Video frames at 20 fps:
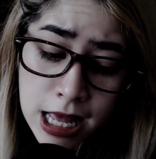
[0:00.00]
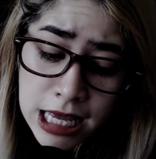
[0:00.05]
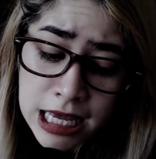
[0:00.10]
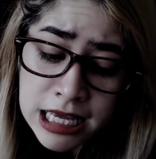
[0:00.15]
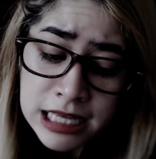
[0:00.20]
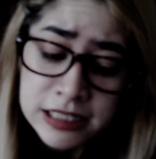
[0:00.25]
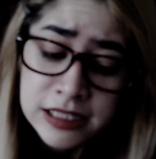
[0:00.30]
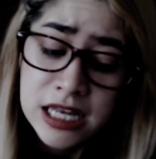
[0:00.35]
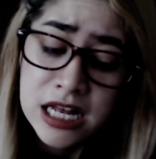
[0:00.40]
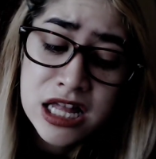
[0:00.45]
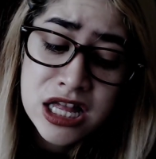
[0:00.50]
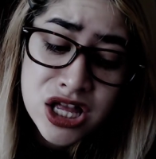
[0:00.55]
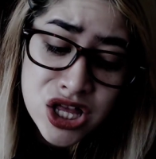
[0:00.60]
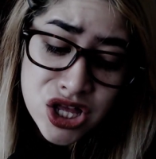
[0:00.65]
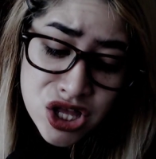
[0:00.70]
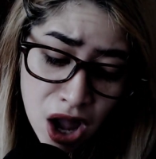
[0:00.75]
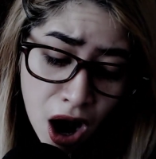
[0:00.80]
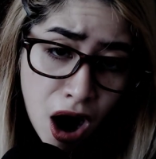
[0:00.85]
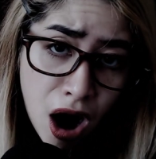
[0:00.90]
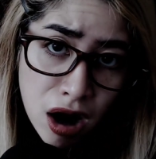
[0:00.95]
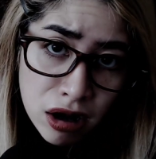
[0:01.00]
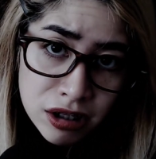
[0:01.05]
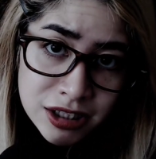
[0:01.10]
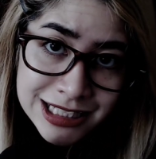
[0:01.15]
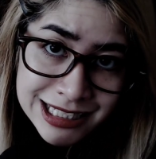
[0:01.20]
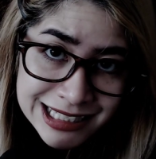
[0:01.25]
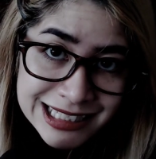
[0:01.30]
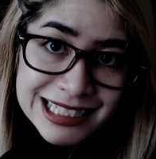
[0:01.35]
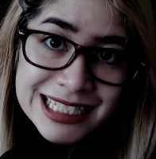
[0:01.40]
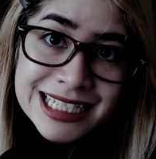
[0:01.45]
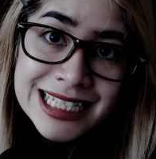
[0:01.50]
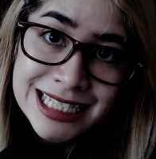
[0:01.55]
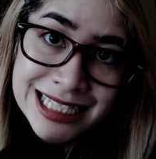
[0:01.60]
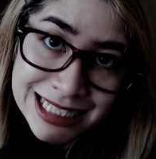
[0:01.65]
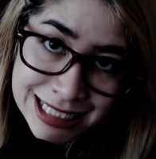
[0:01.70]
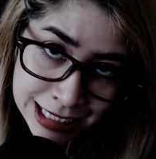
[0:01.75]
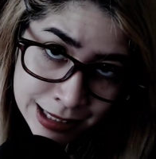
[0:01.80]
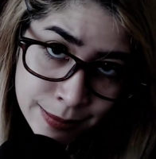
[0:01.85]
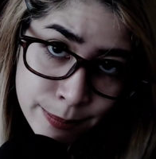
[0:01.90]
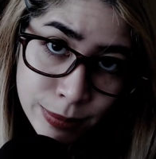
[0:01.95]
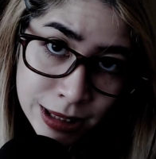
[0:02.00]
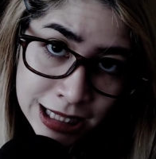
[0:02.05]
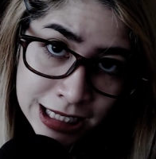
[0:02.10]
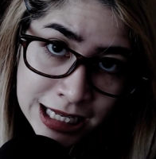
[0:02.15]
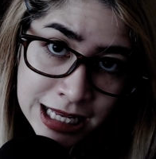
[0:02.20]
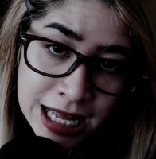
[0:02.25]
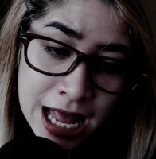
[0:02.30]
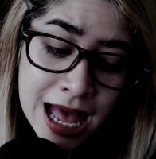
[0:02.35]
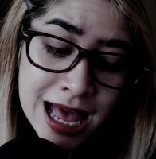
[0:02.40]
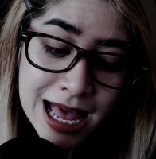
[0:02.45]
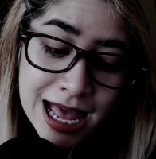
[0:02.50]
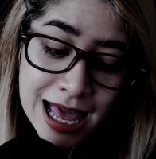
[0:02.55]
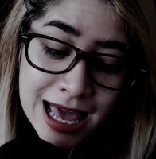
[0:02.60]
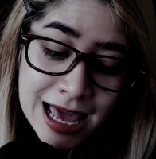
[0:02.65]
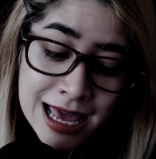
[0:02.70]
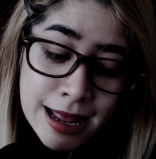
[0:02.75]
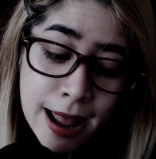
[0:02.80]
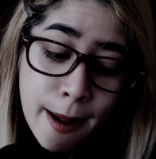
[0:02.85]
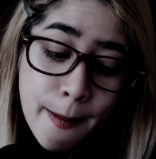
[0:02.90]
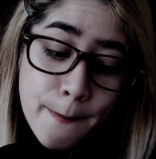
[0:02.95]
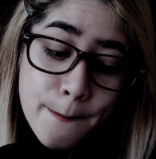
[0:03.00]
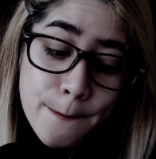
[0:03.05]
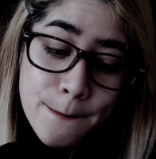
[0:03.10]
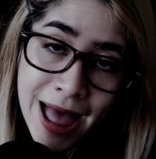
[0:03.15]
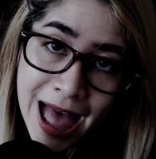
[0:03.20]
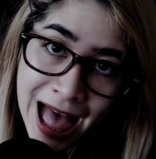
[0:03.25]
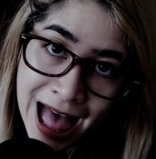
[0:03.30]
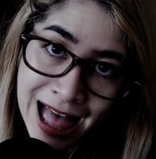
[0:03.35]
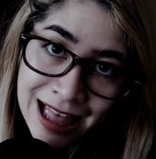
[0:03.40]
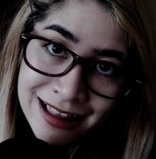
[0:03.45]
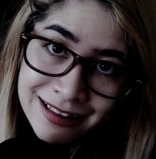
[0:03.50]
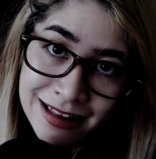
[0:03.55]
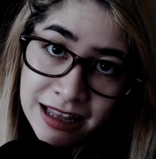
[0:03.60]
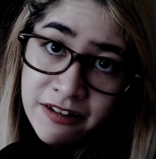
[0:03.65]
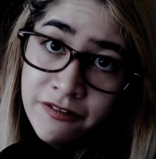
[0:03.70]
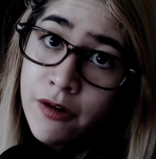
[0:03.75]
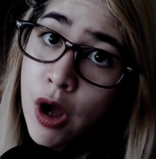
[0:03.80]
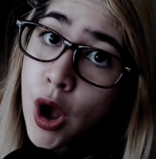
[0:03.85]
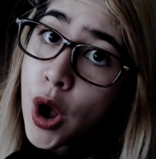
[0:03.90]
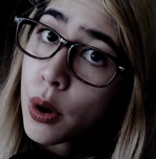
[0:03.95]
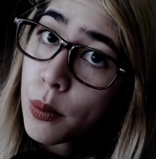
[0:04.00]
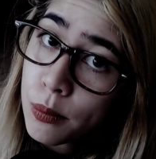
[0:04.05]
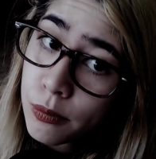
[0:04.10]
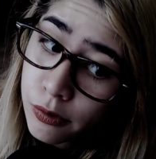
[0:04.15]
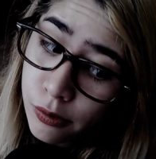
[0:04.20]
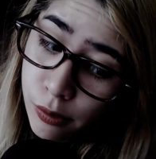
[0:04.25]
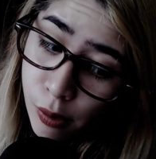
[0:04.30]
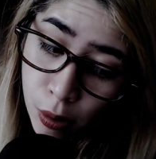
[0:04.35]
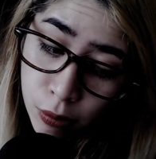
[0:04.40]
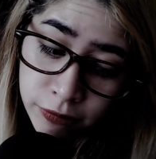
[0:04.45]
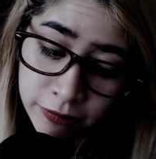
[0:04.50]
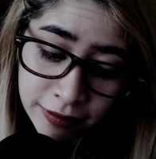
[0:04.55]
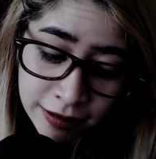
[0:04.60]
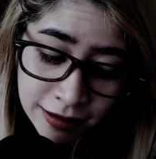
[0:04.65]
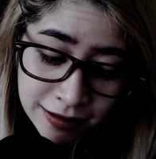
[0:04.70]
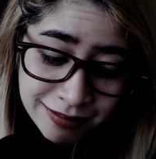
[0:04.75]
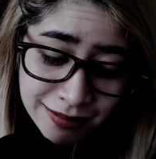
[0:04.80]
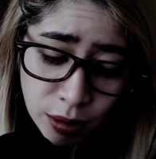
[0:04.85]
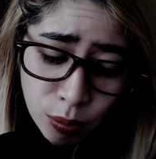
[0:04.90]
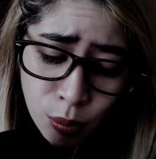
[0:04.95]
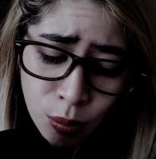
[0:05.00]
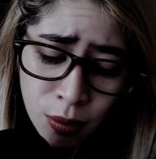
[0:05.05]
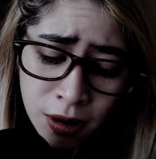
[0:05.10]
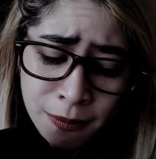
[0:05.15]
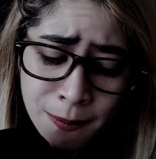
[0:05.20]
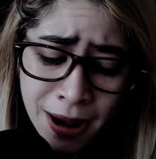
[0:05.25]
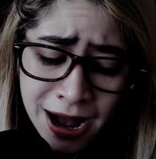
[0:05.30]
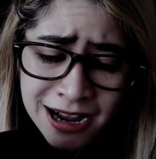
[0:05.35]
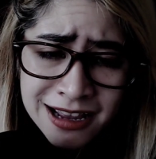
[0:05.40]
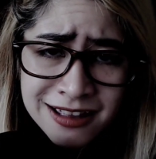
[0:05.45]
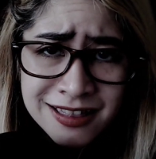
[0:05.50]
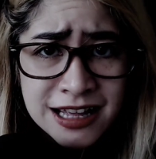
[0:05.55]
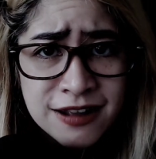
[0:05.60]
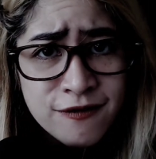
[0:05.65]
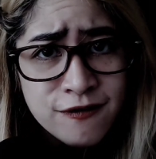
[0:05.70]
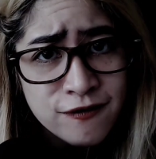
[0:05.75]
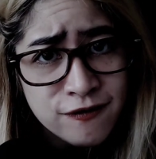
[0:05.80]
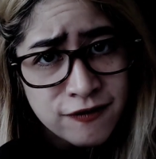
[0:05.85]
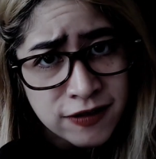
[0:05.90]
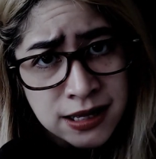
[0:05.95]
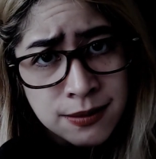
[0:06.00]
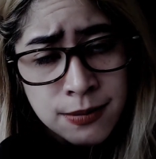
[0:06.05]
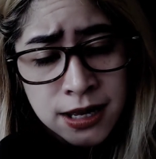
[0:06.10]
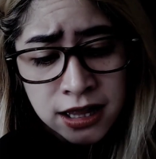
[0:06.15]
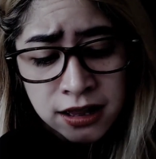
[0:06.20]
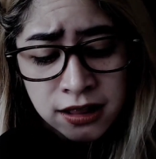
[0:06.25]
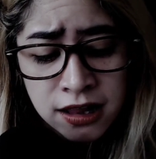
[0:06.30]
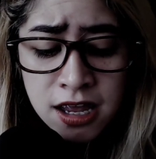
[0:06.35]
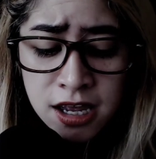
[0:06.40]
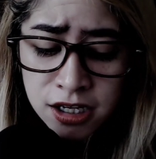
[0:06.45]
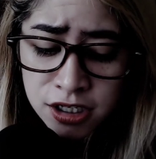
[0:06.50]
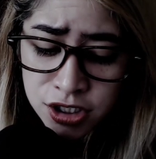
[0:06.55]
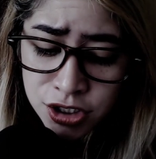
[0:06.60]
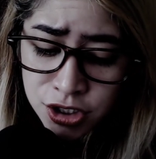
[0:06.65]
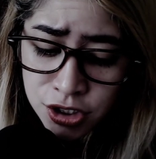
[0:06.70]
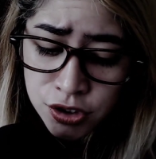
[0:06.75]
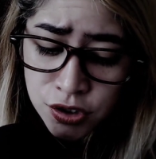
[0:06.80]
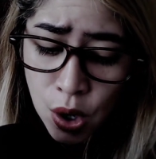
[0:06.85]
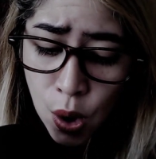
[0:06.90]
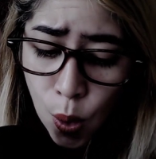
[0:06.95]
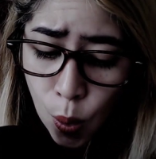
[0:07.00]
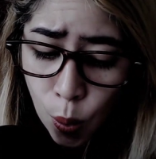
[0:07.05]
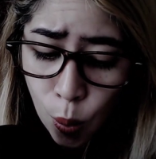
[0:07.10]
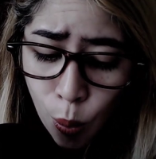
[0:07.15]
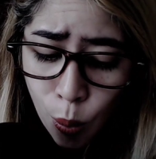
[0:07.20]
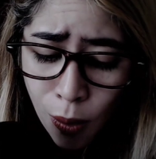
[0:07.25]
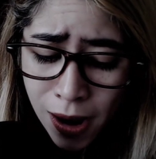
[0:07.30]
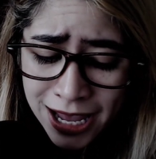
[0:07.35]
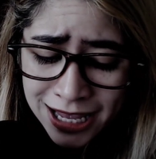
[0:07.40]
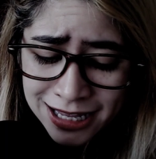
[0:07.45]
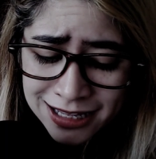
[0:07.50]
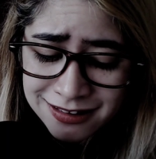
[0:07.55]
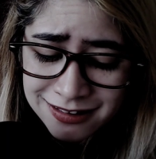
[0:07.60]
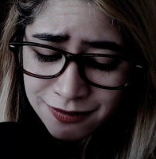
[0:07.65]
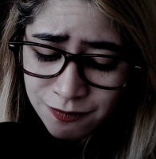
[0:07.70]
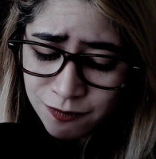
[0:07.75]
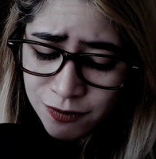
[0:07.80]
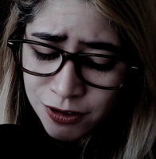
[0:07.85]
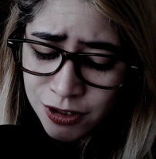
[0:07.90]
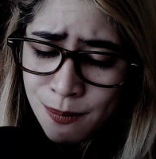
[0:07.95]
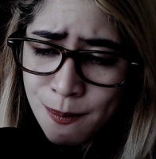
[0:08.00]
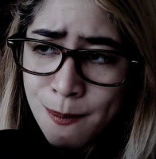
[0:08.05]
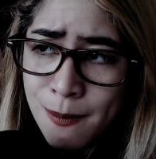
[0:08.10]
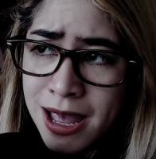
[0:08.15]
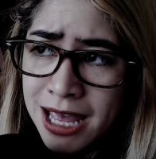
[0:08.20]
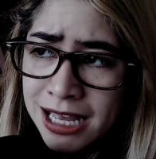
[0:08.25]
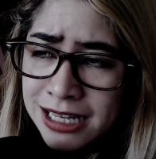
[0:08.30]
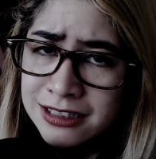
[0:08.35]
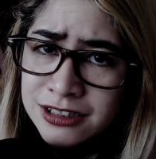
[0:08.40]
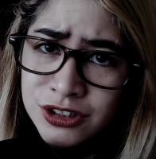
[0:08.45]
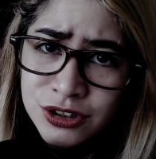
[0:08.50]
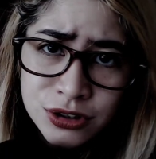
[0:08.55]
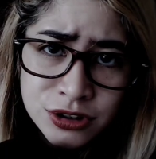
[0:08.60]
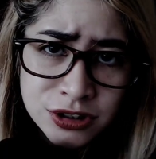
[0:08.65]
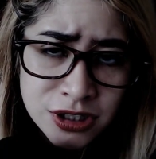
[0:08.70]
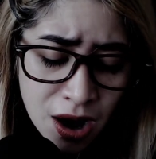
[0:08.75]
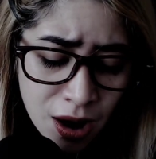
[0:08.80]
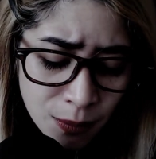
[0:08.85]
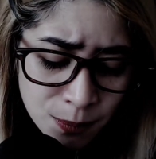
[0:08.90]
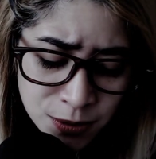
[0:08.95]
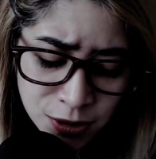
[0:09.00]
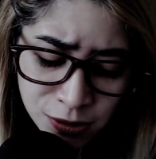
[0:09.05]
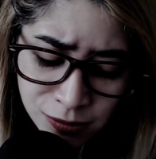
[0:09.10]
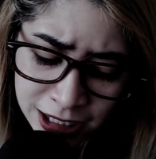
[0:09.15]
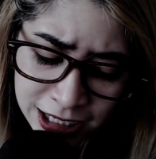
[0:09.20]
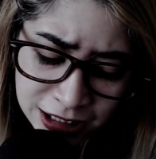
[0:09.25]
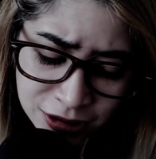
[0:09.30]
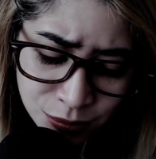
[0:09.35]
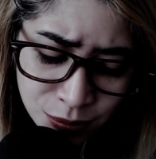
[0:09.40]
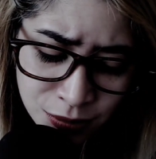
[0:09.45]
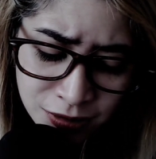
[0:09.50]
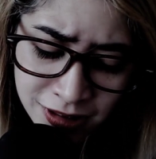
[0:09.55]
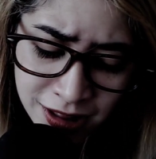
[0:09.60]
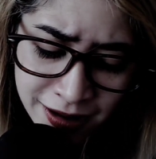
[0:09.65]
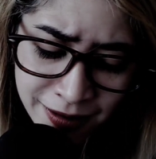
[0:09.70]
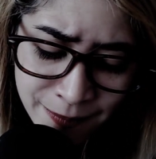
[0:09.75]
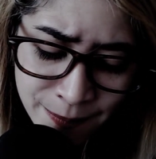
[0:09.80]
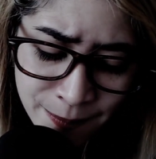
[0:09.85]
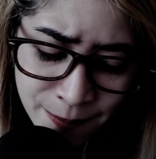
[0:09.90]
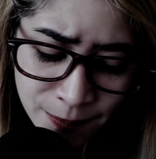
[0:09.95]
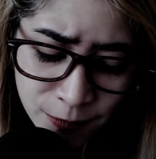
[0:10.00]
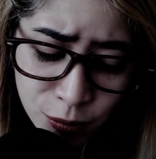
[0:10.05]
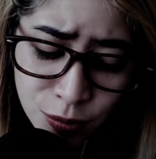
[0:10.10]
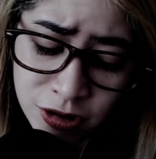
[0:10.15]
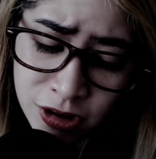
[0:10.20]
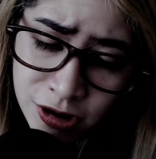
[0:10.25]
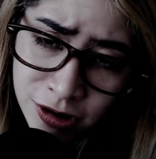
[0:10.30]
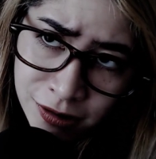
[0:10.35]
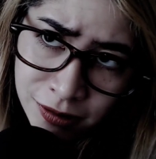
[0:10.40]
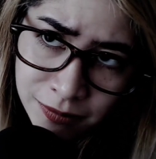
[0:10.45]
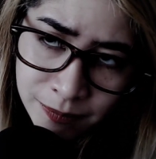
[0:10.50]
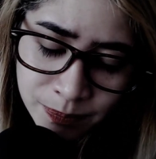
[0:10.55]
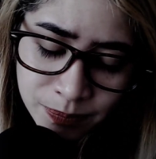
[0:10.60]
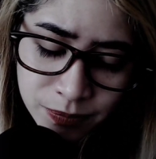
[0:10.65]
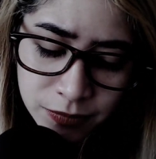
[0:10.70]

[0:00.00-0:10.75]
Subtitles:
is not simply a passive process whereby the female just waits for the male to copulate with him, with her,